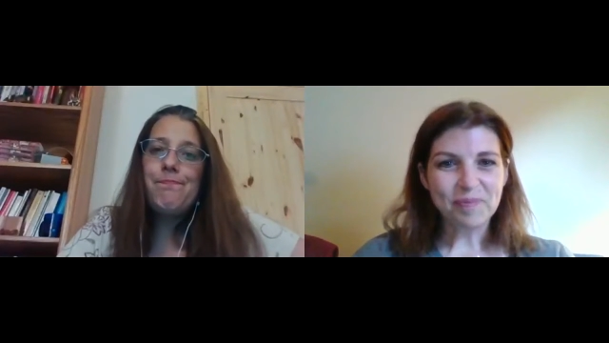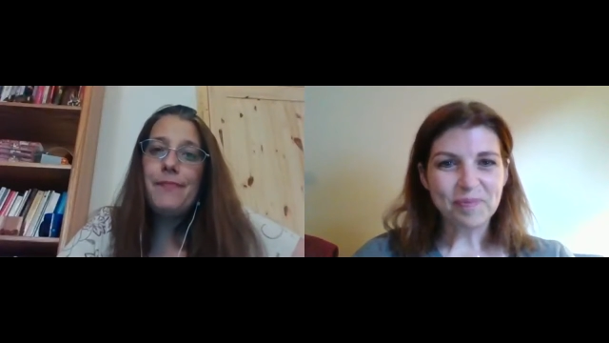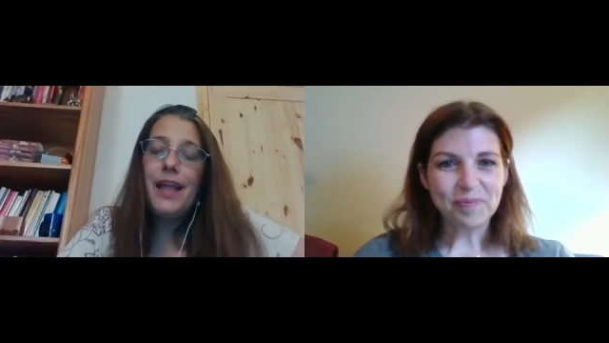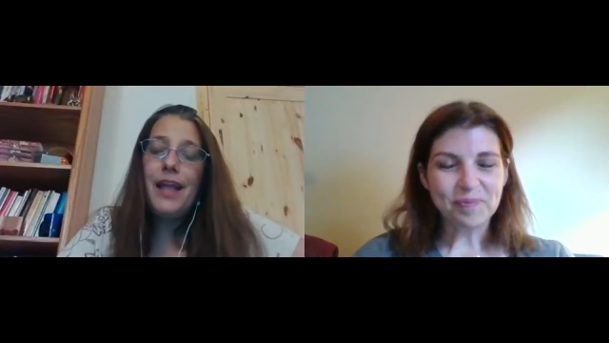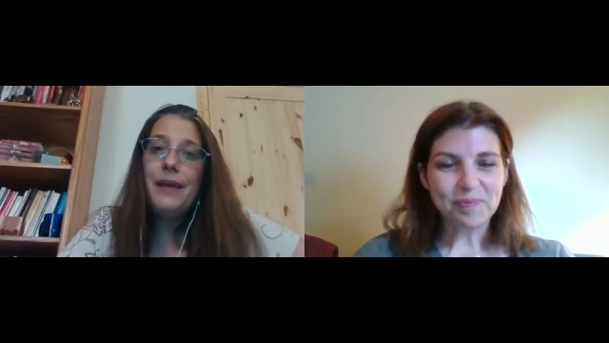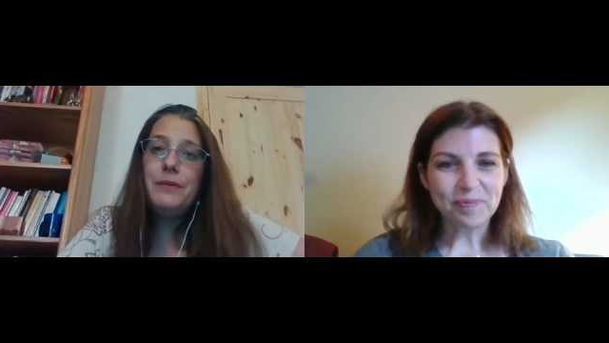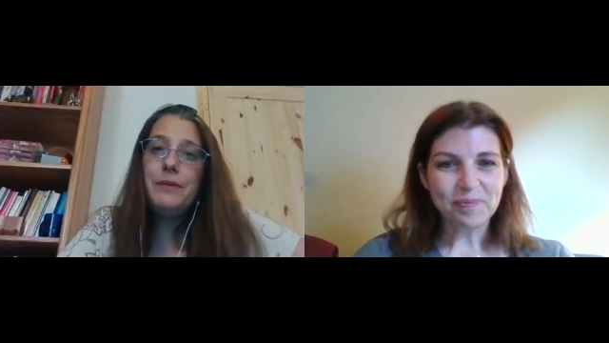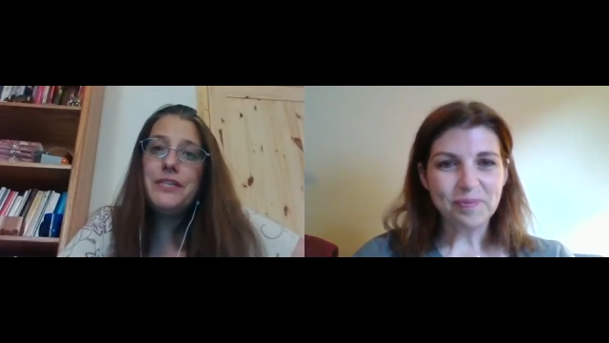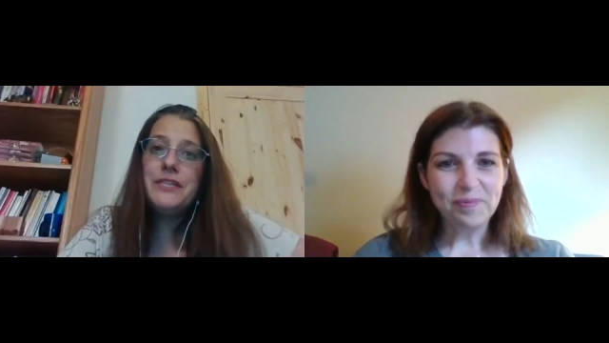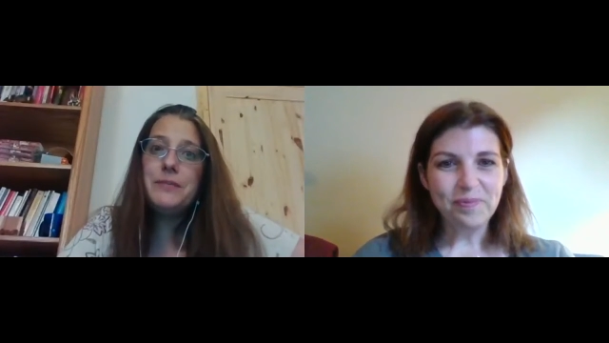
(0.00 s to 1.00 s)
Speaker 1: it was
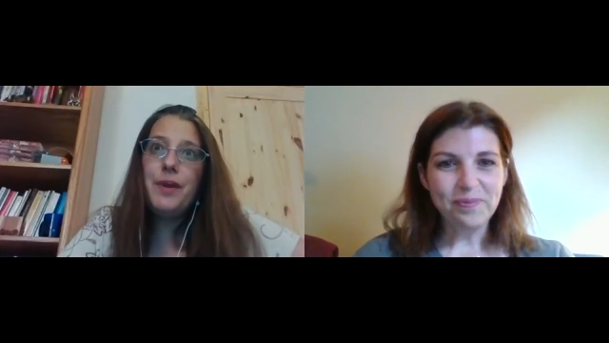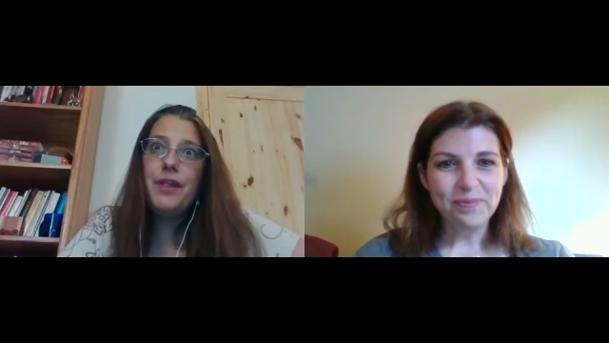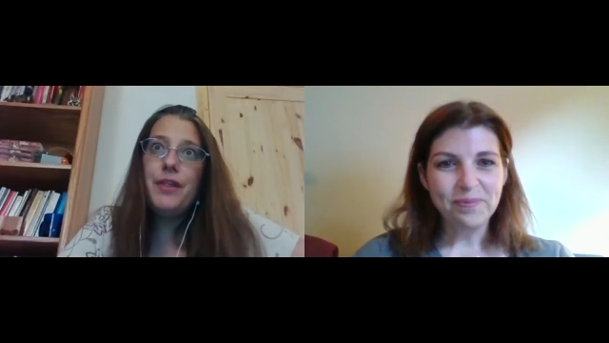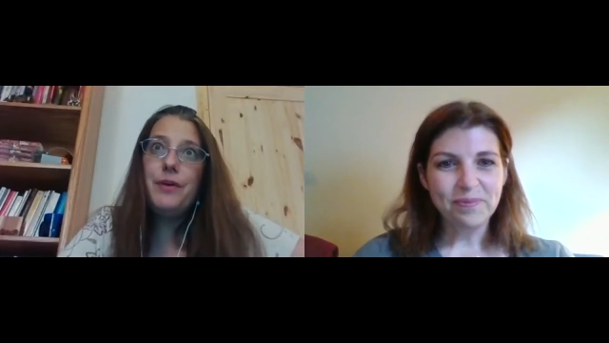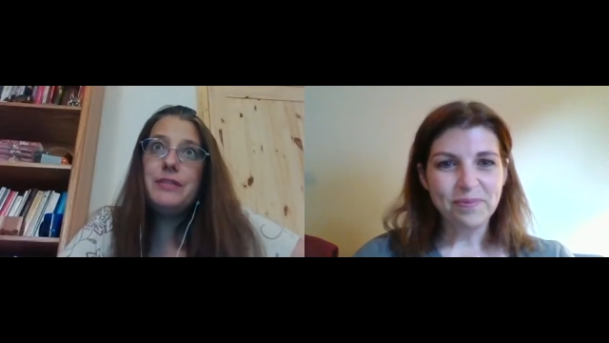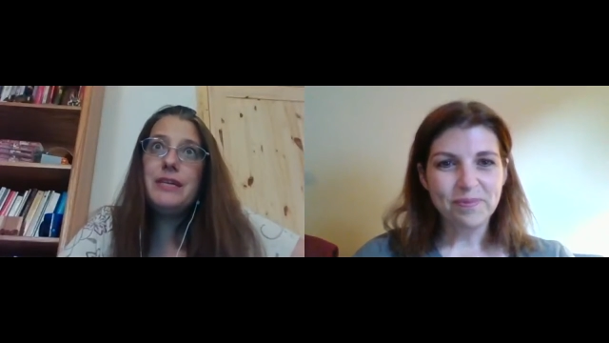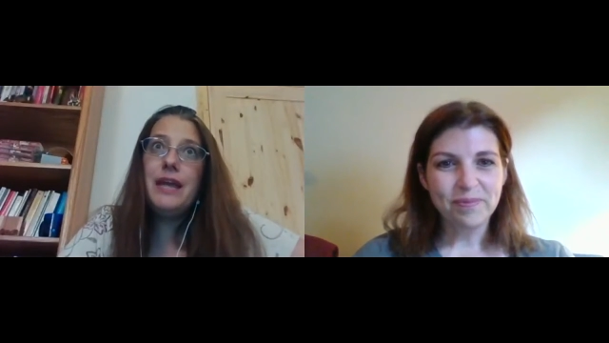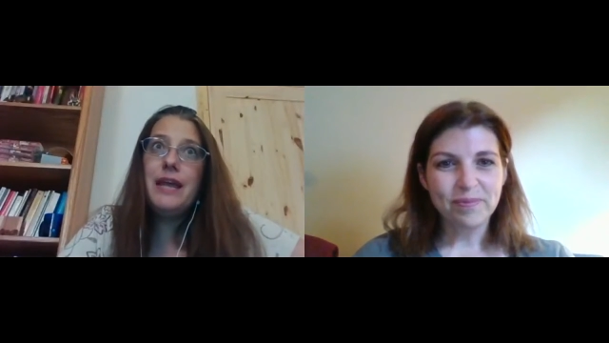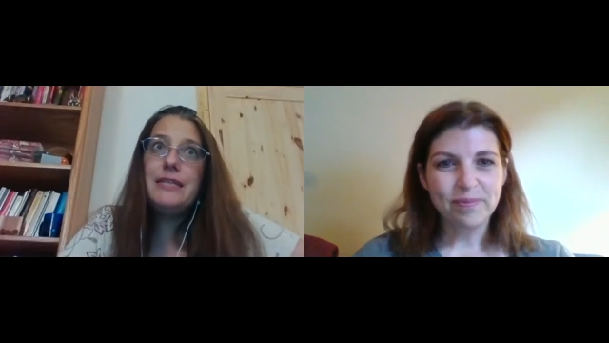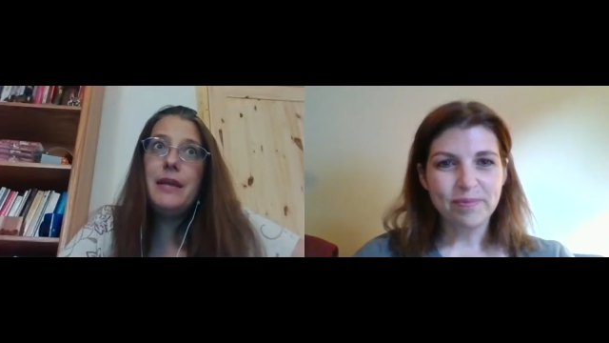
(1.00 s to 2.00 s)
just one of those that as
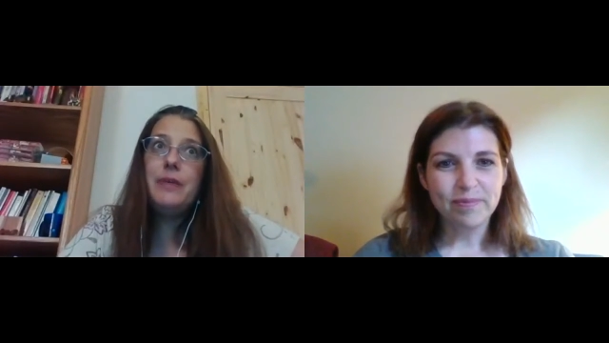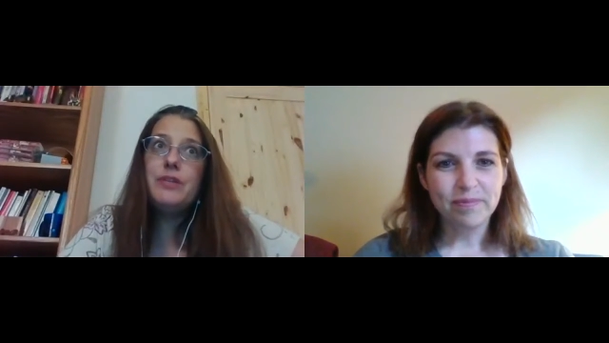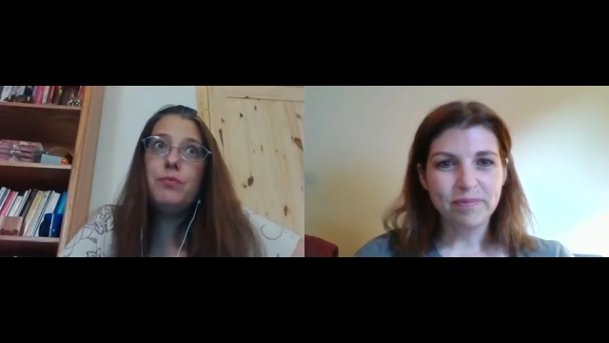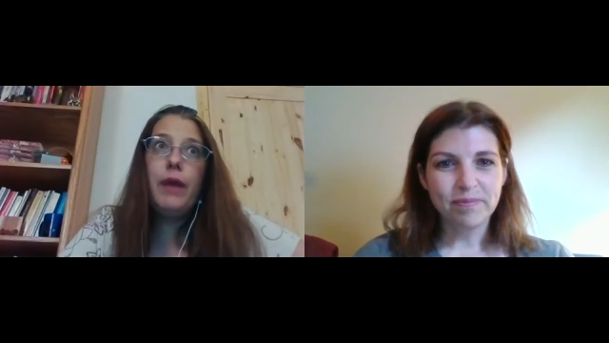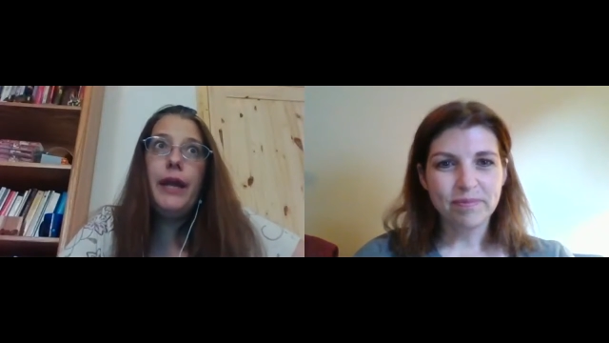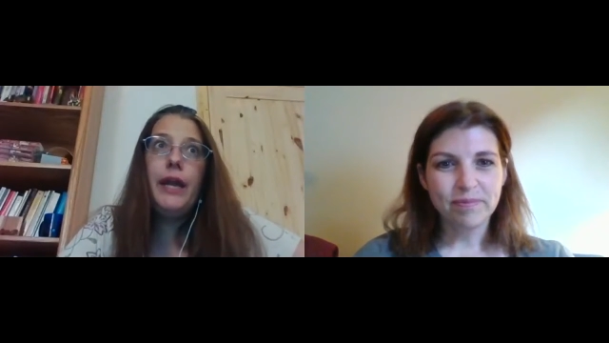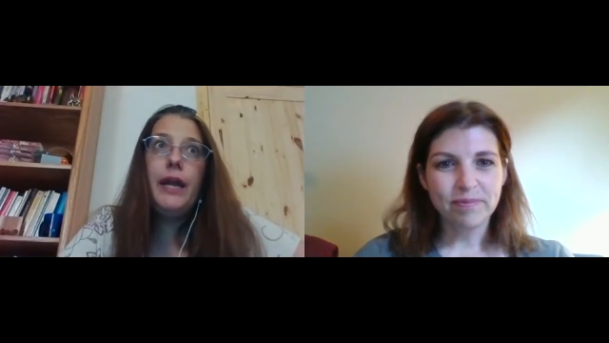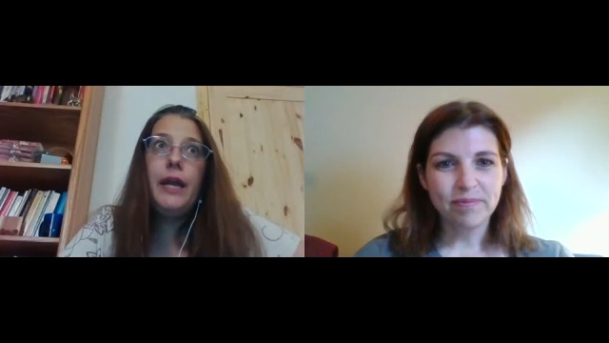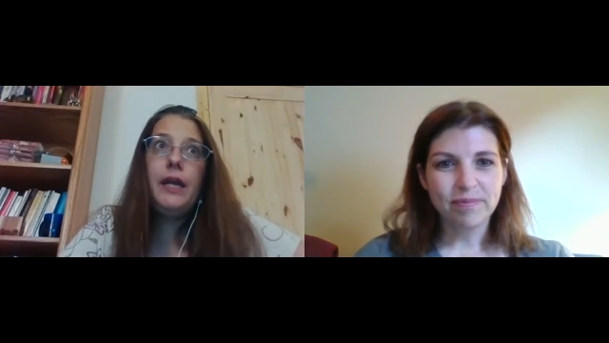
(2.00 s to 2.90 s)
I was writing